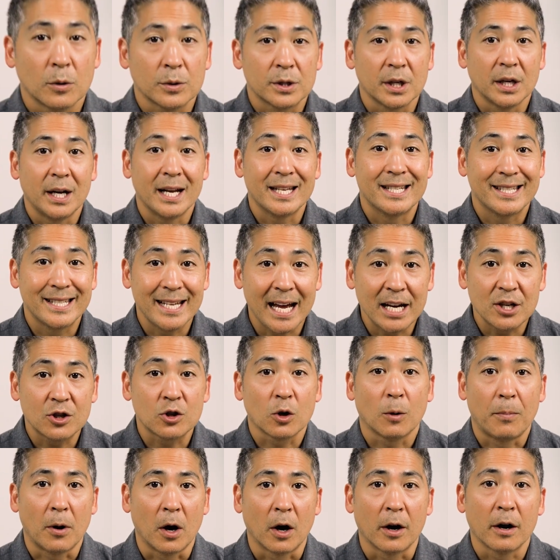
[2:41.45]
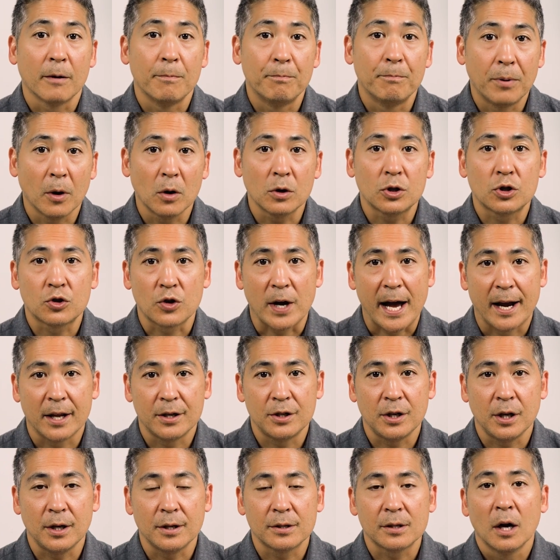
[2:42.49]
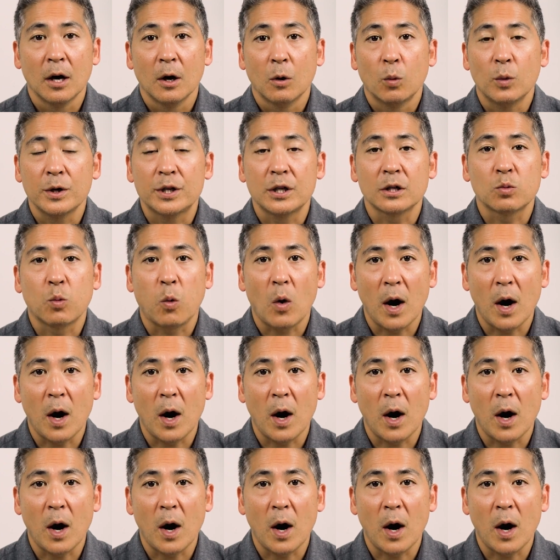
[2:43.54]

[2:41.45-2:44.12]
So it's an essential part of both strategies, which is